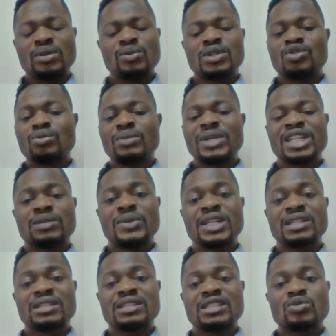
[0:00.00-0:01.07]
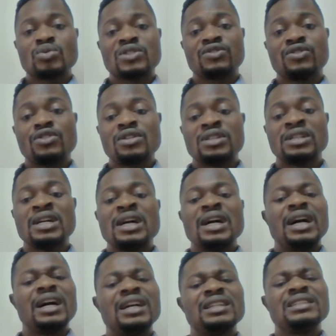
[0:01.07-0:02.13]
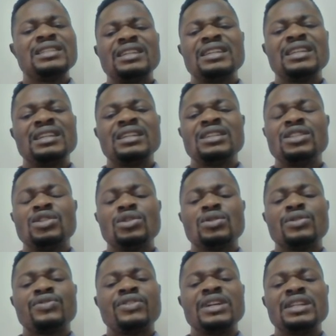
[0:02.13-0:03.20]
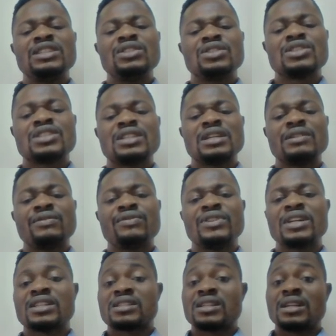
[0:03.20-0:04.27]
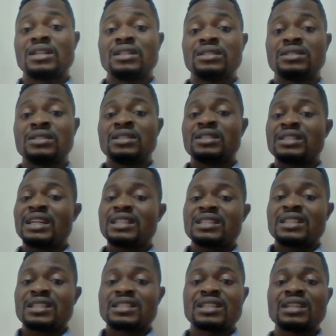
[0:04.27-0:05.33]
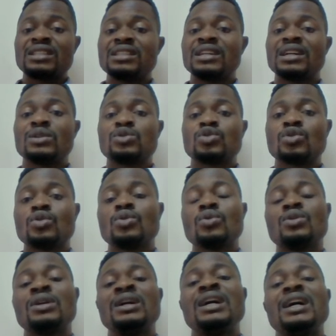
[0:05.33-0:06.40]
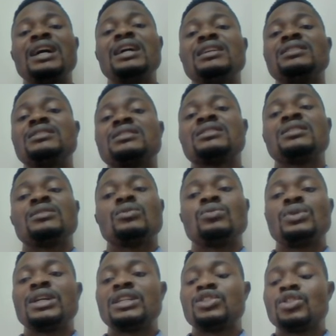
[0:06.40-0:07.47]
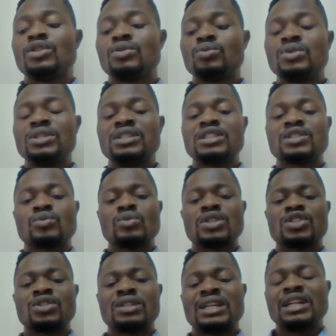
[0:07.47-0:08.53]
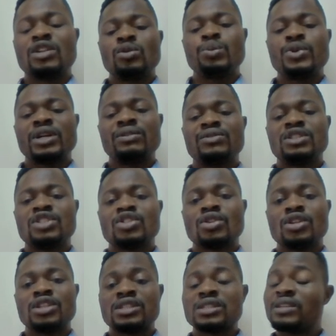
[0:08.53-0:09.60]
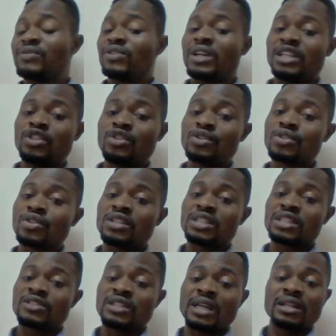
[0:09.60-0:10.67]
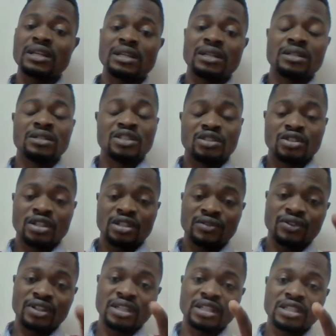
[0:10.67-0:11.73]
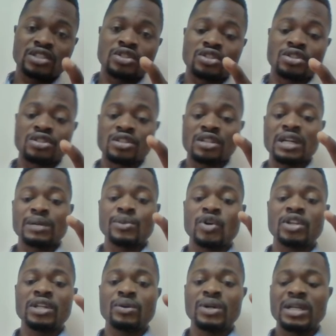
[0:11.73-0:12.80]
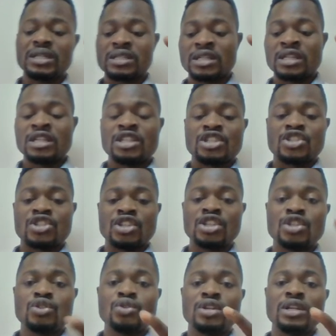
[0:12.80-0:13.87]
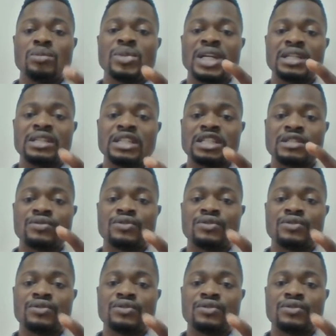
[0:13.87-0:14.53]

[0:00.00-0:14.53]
we do mathematics with fun, and you will find yourself excelling. That is exactly how to go, and we are done with this question. I hope you have enjoyed it. If you are new to this channel, don't forget to subscribe. Otherwise, see you in my next